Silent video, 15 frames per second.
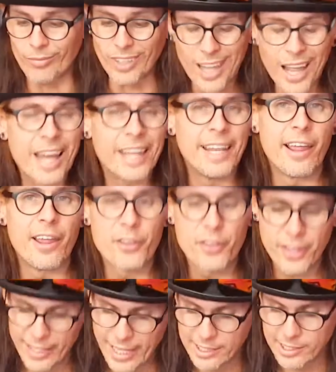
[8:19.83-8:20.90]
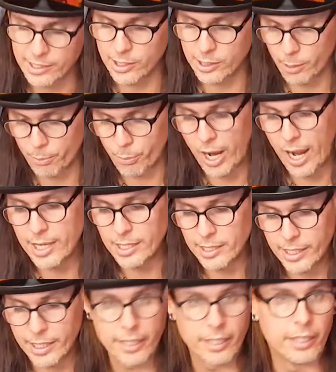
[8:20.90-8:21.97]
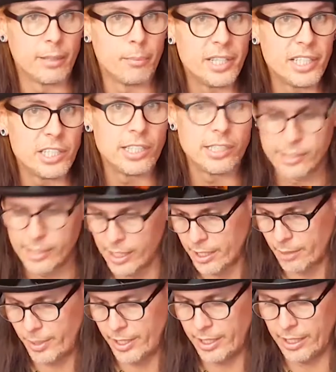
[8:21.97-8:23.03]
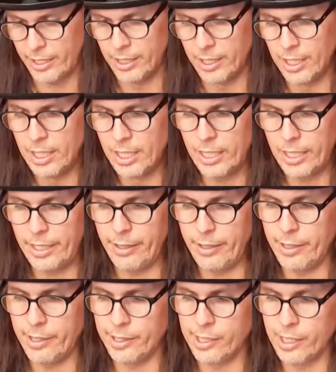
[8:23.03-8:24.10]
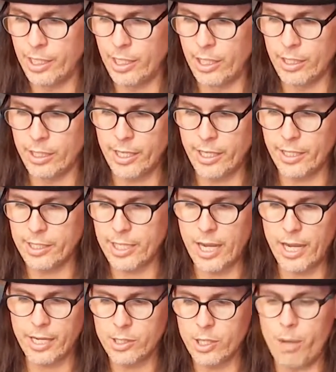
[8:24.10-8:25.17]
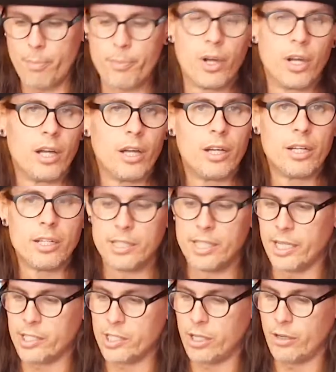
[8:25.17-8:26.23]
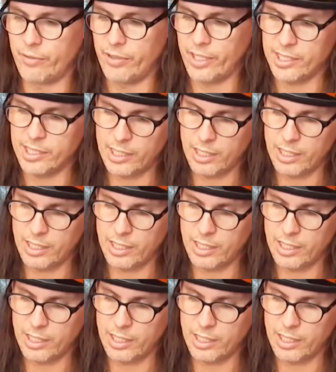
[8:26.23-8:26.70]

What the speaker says: Another thing that surprised the bejesus out of me here is the entire top section of this.